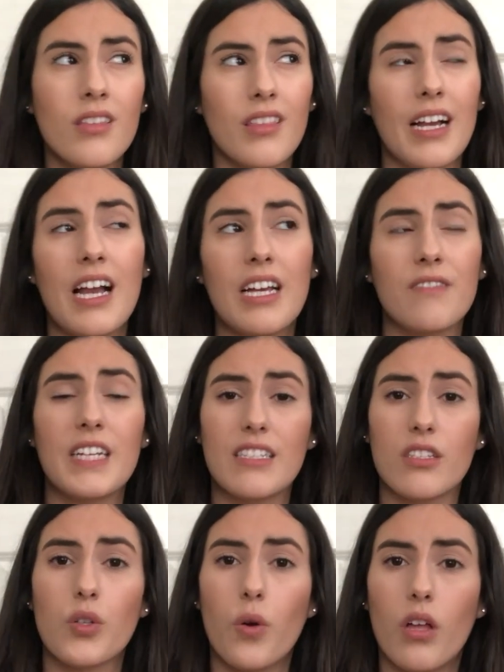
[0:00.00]
That kind of takes
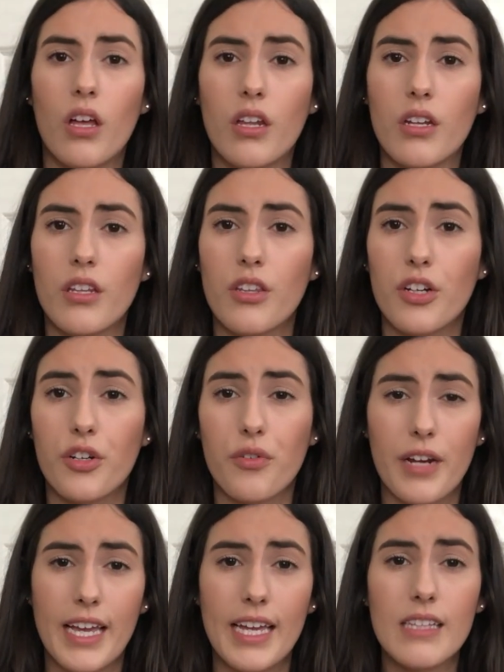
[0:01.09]
a toll on their
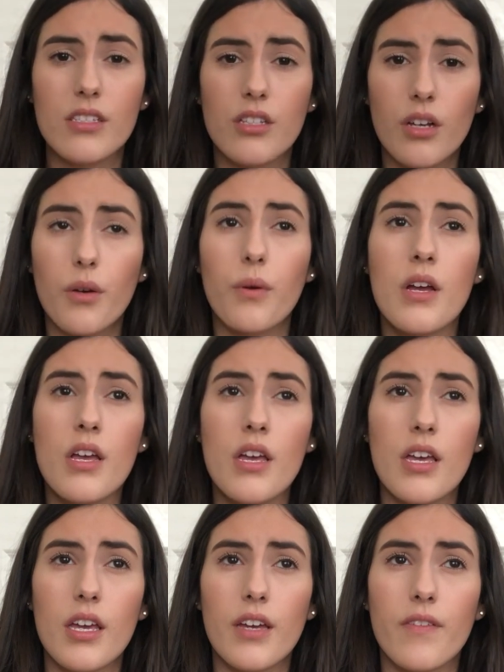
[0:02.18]
grades. So
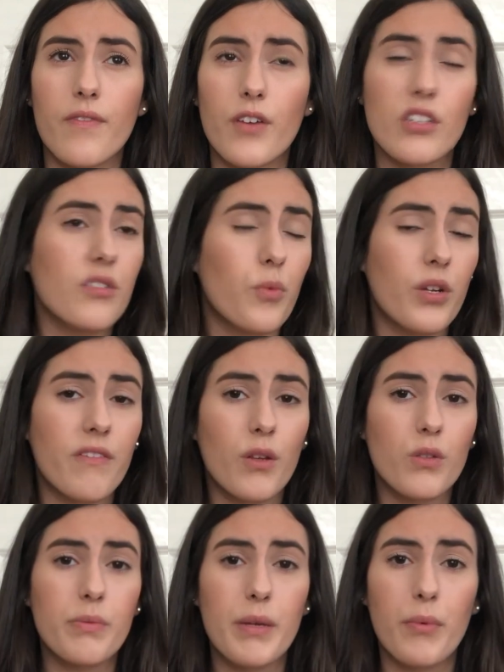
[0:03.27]
if you're one of
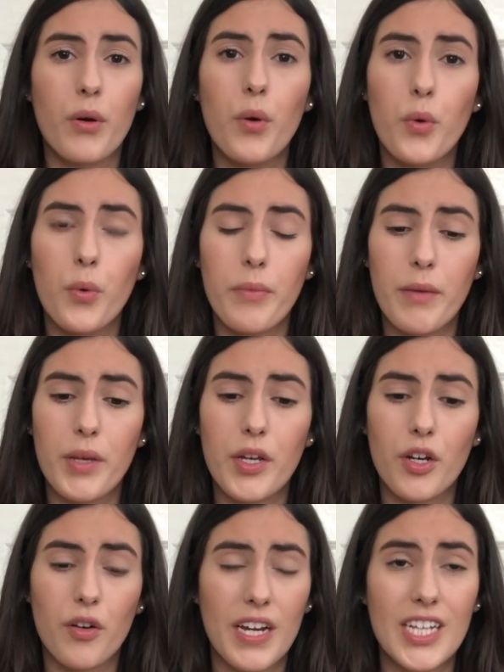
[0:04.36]
those people who maybe
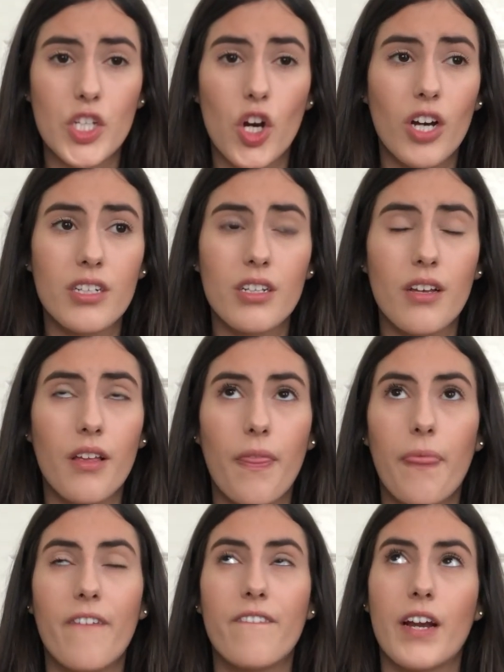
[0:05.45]
your grades aren't
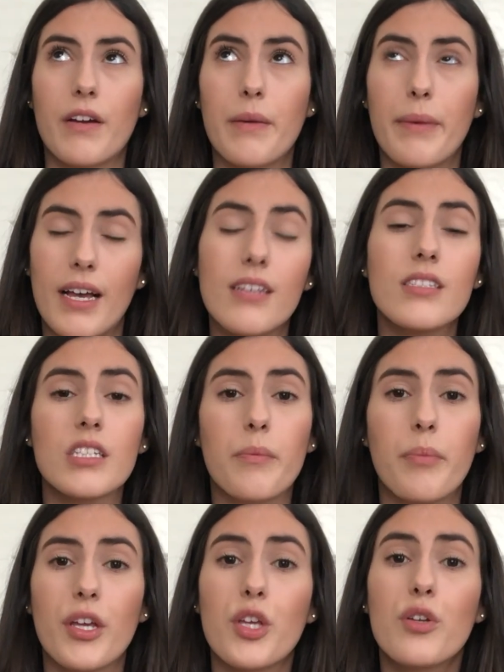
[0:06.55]
the very best,
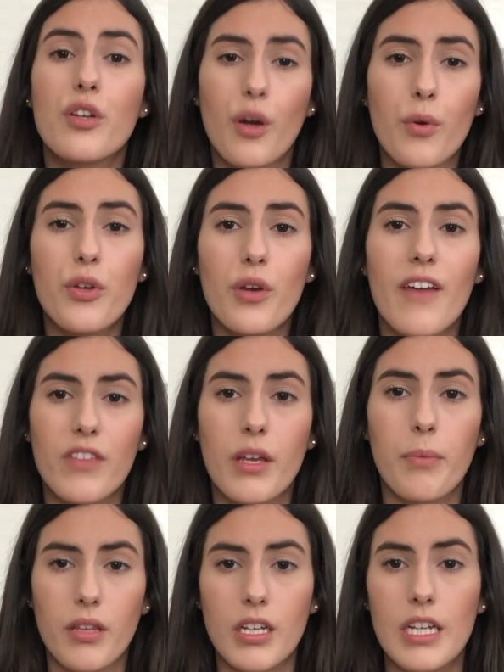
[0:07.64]
but you know you have the
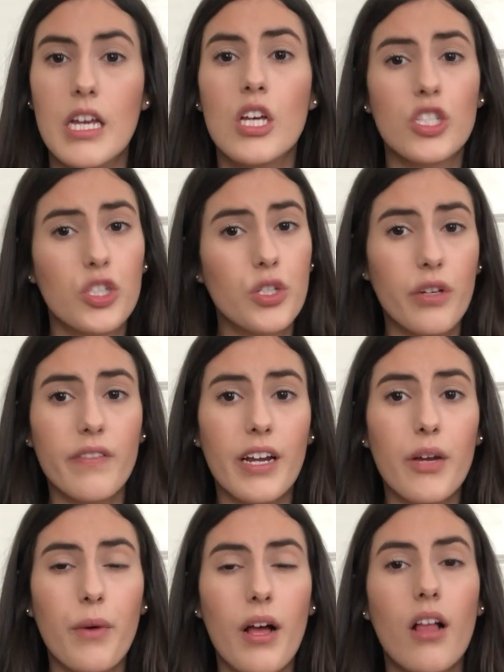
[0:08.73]
ability to do
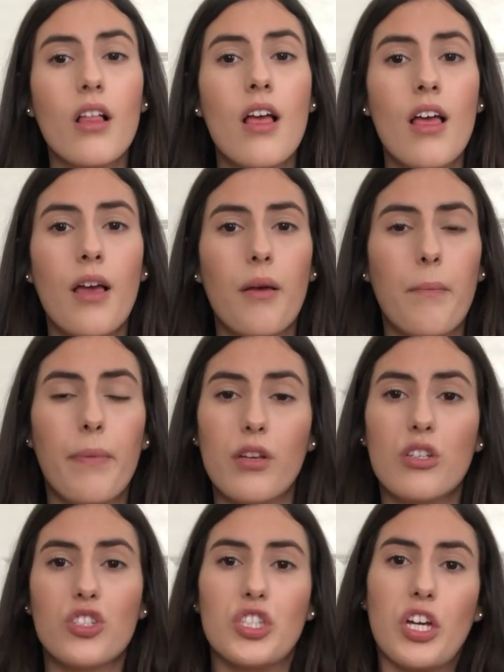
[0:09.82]
very well, but
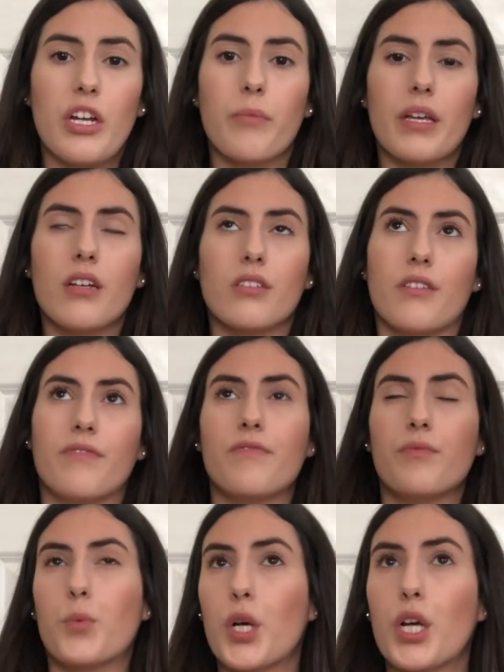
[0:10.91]
you just couldn't because of
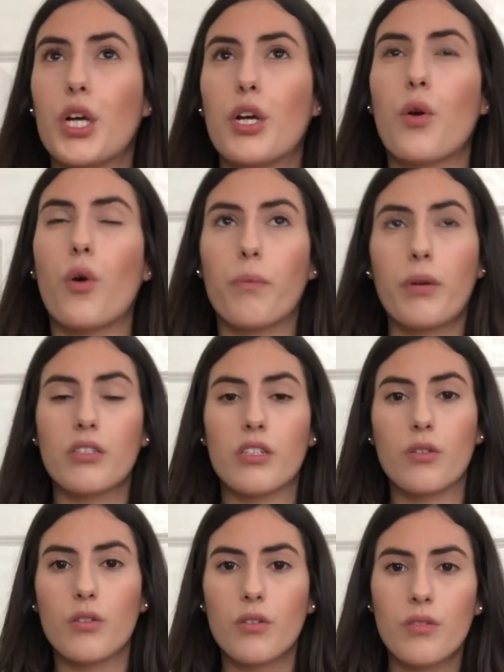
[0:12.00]
work or
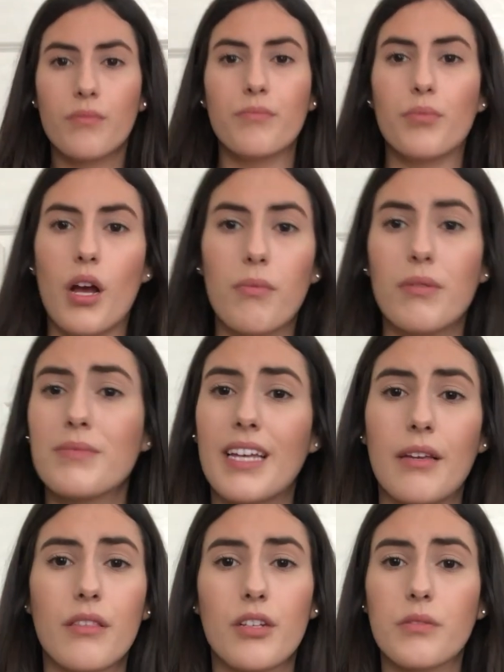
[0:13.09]
personal problems,
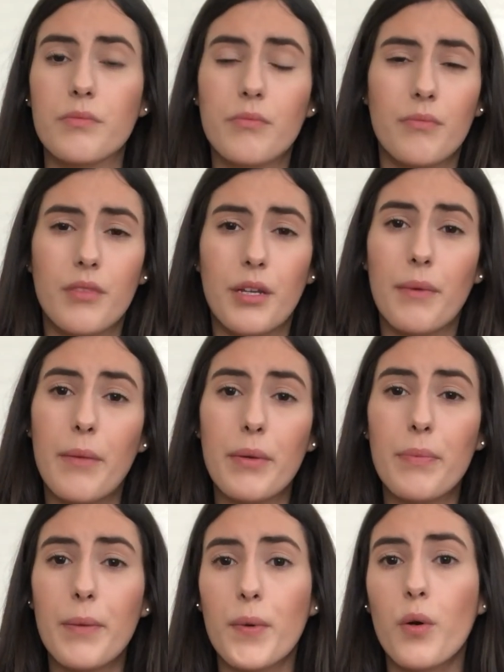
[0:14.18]
like there might be
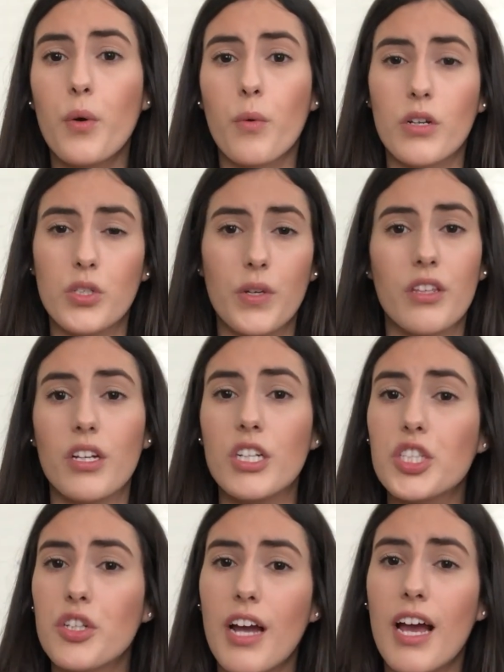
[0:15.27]
people who were doing their
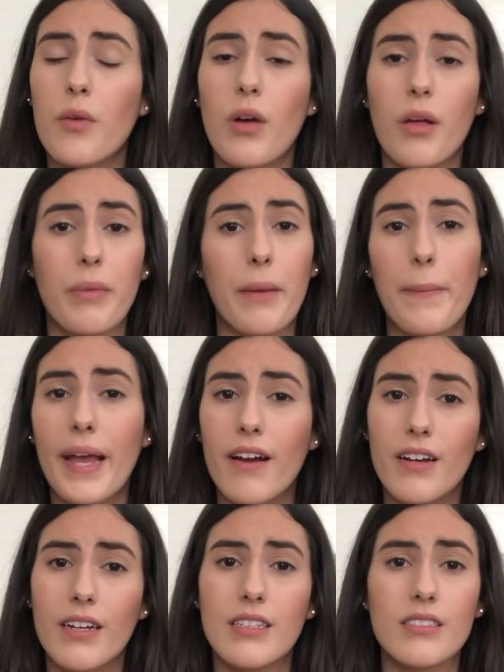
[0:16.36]
undergrad while being
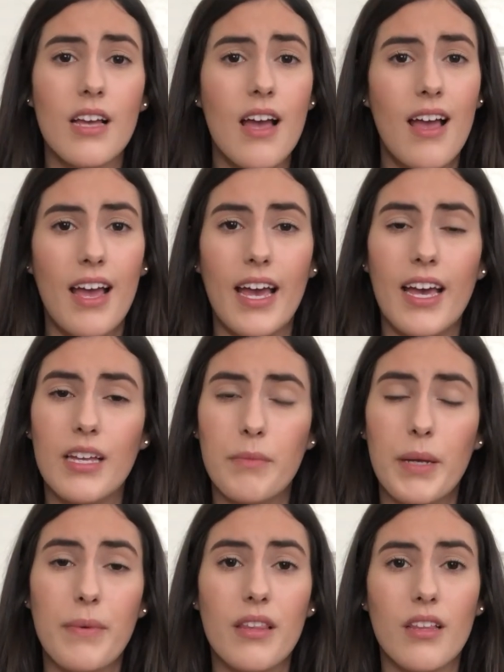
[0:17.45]
parents and
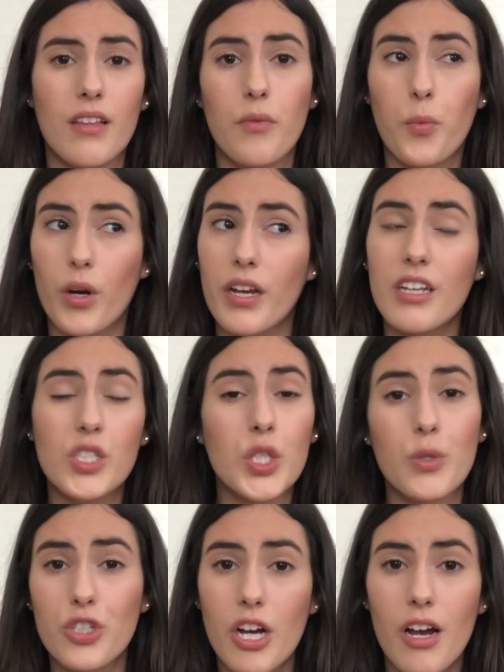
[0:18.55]
maybe working
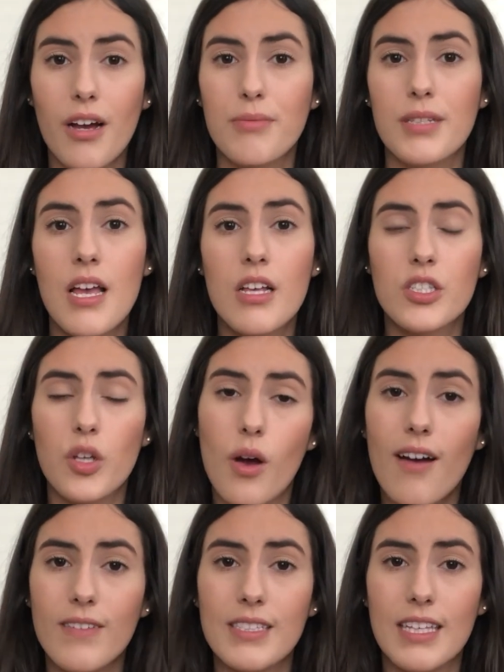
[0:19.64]
2 jobs. So
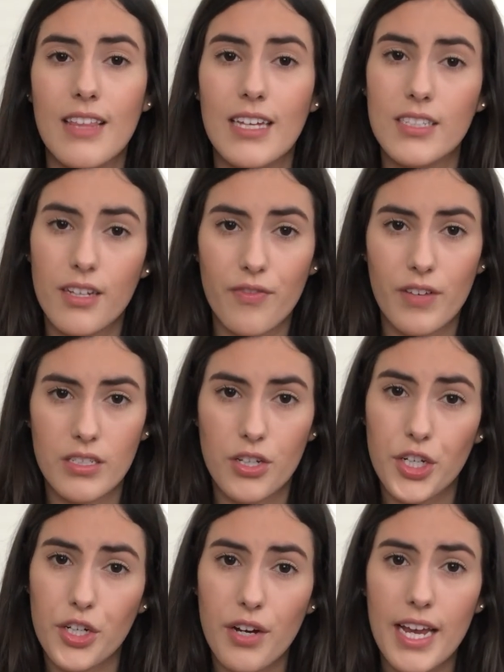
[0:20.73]
obviously that took effect on
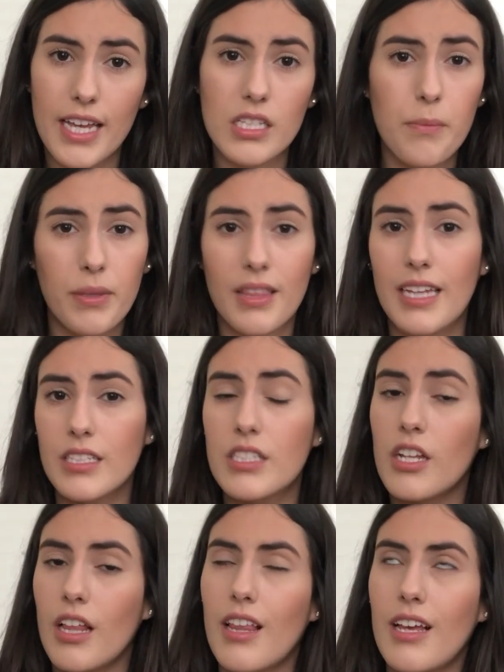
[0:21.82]
your grades, but that does
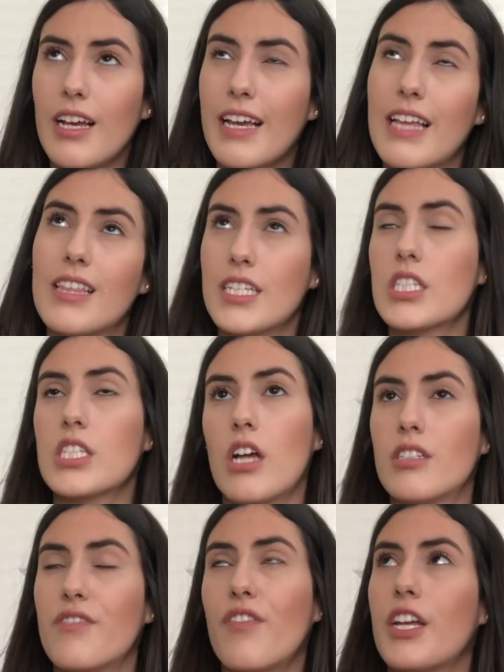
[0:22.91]

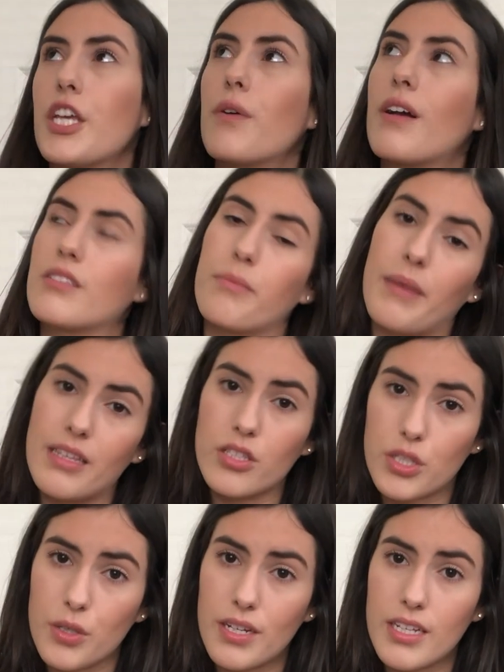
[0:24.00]
not define you as a bad
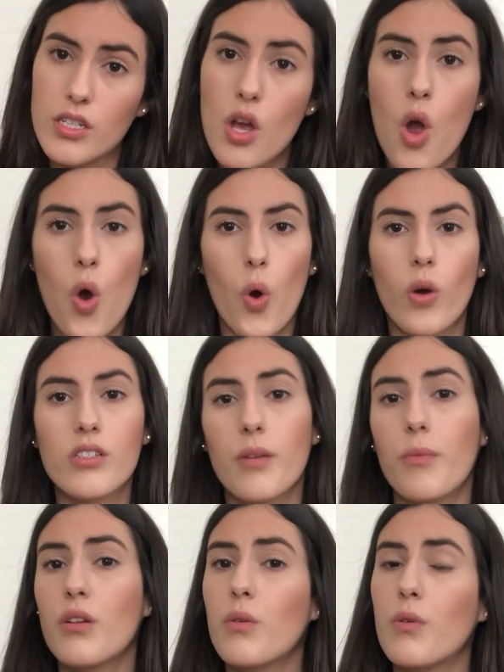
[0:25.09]
student or
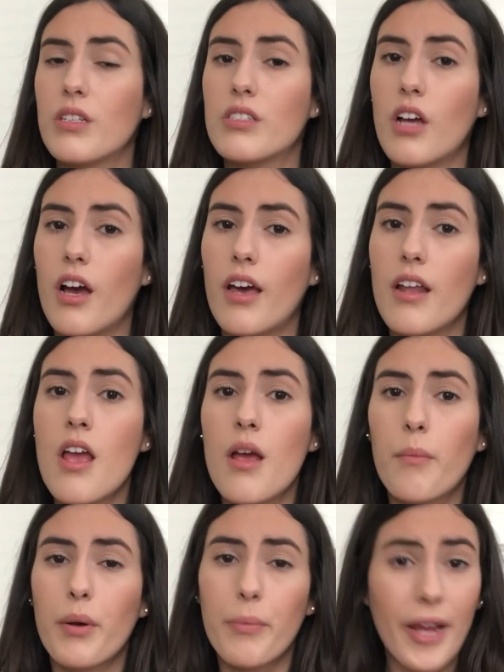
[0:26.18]
someone who is not
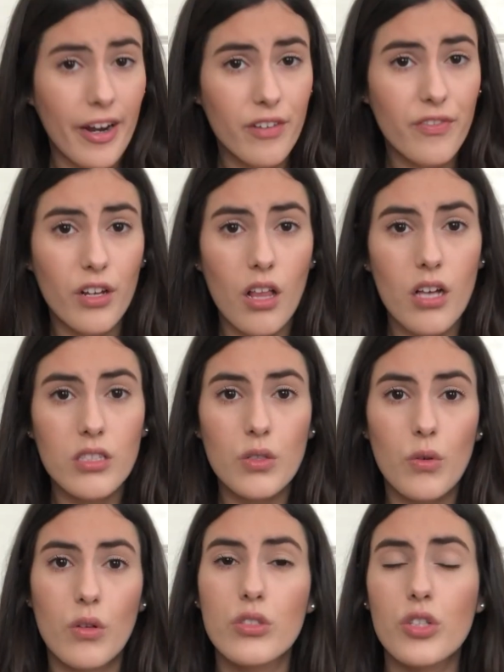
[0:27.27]
prepared for law
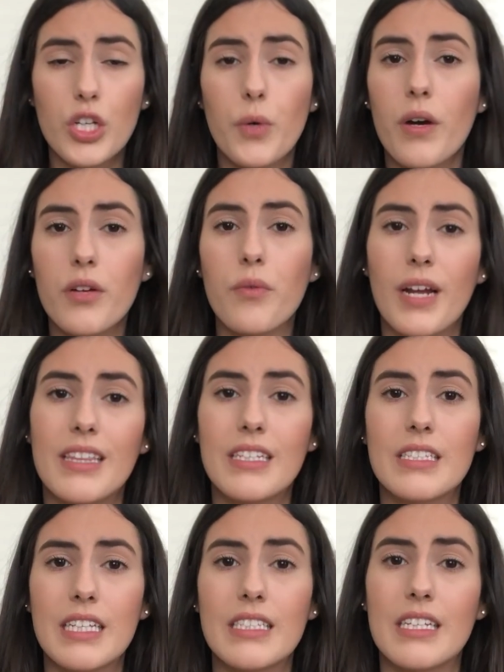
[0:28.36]
school. So you want to write
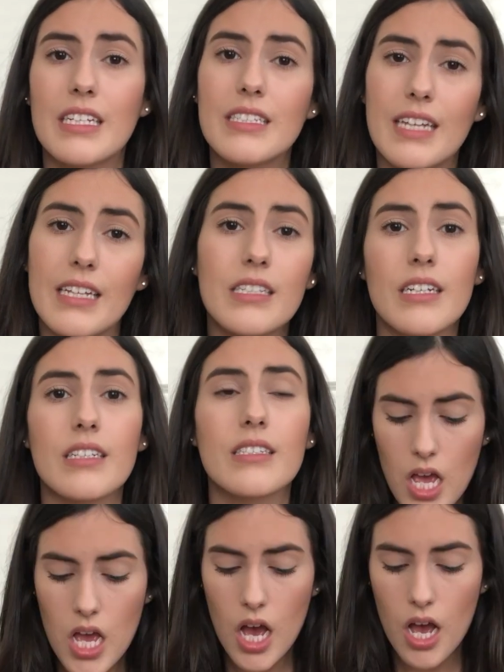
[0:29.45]
these things in addendas.
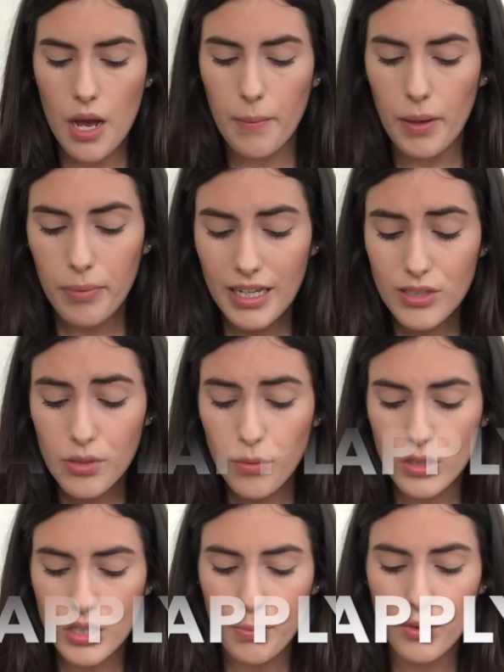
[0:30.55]
Apply to
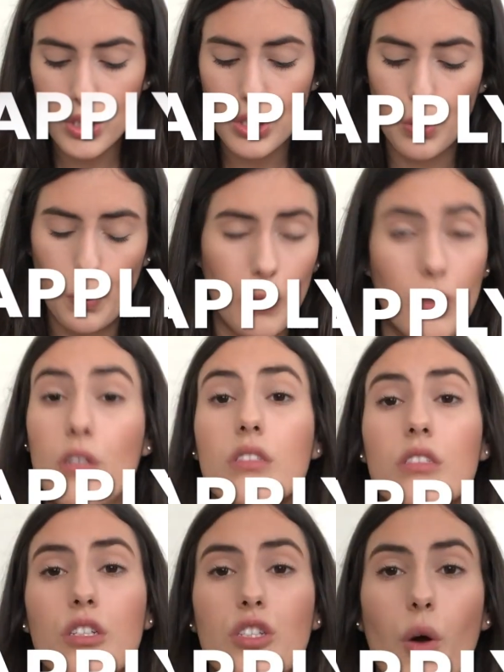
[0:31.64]
multiple
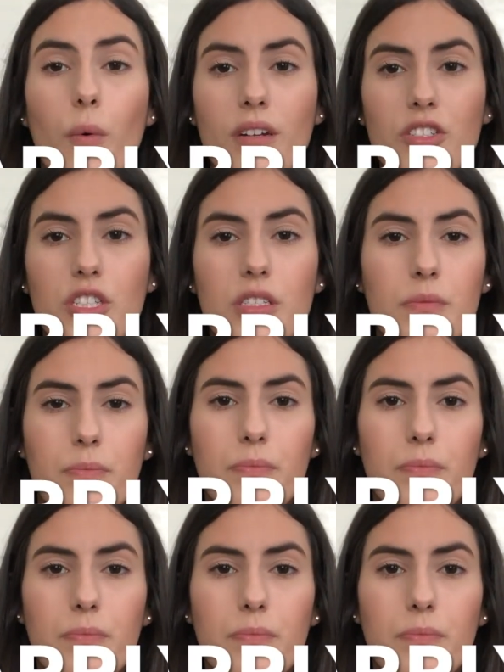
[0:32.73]
schools. You don't want to just